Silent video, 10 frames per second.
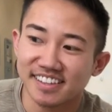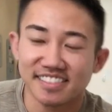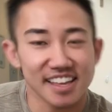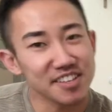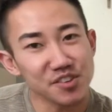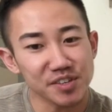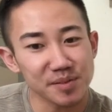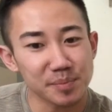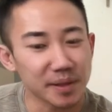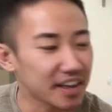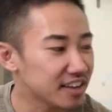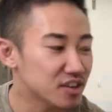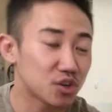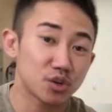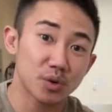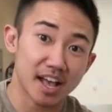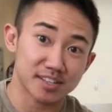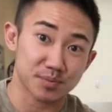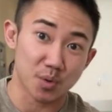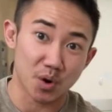Then you can play Who
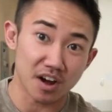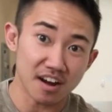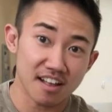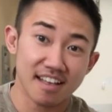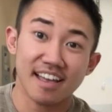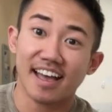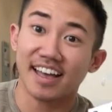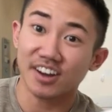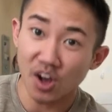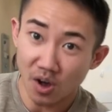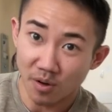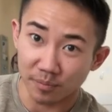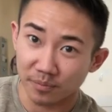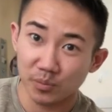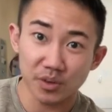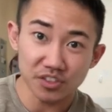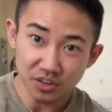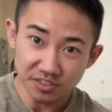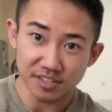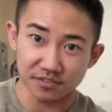Has More at home with
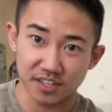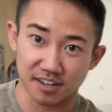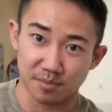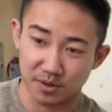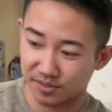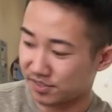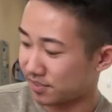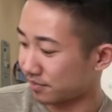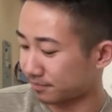your stuffed animals.